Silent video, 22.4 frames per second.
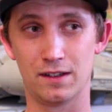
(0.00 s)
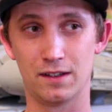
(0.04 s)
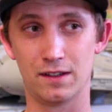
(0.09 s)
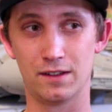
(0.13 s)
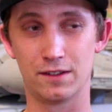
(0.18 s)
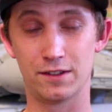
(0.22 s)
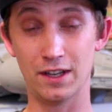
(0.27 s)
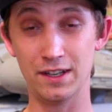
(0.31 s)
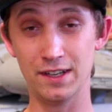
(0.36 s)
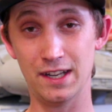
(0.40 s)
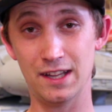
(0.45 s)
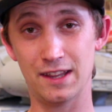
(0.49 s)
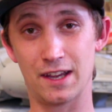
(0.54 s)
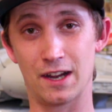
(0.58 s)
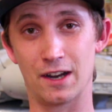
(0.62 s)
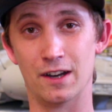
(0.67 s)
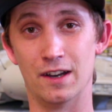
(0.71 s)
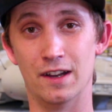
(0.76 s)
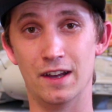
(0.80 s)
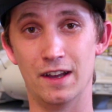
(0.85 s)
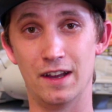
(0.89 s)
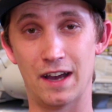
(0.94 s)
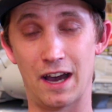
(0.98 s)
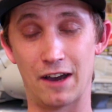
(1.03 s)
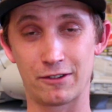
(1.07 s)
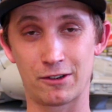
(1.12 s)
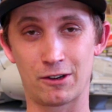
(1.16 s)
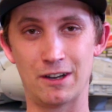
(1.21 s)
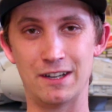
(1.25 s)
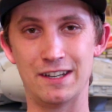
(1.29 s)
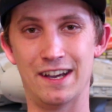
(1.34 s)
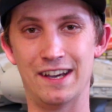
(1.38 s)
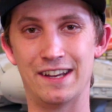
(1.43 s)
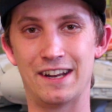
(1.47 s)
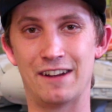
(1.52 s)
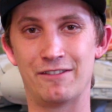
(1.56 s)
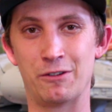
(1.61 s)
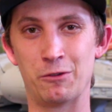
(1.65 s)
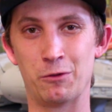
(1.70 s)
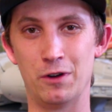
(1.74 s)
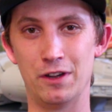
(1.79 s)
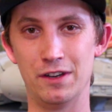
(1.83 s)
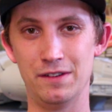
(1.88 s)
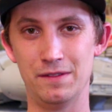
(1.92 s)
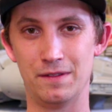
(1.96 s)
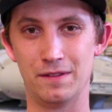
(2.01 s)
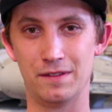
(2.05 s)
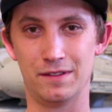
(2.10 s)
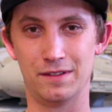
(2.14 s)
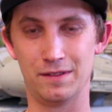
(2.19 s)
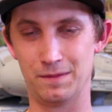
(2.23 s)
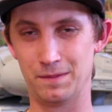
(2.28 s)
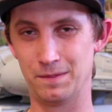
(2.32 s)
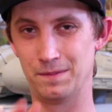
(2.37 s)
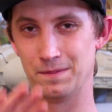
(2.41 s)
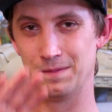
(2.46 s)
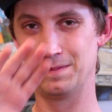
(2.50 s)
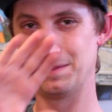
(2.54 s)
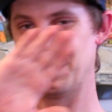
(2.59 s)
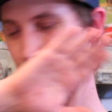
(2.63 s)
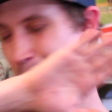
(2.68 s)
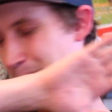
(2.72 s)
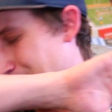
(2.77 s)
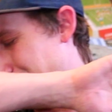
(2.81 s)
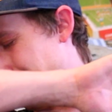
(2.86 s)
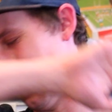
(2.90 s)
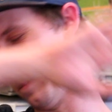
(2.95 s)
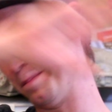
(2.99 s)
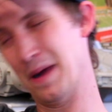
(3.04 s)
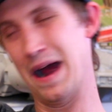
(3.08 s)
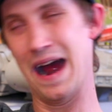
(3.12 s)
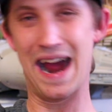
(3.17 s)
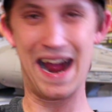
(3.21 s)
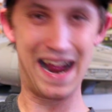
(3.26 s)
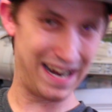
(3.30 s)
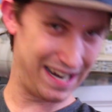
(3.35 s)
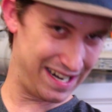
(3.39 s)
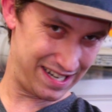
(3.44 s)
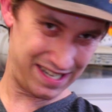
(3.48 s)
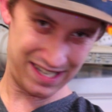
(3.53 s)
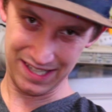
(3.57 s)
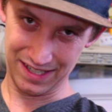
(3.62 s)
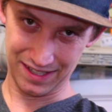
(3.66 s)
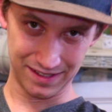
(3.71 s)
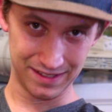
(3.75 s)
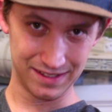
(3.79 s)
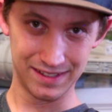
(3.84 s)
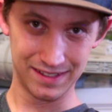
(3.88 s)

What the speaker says: Sunday there. Have a great night, everyone. Bye.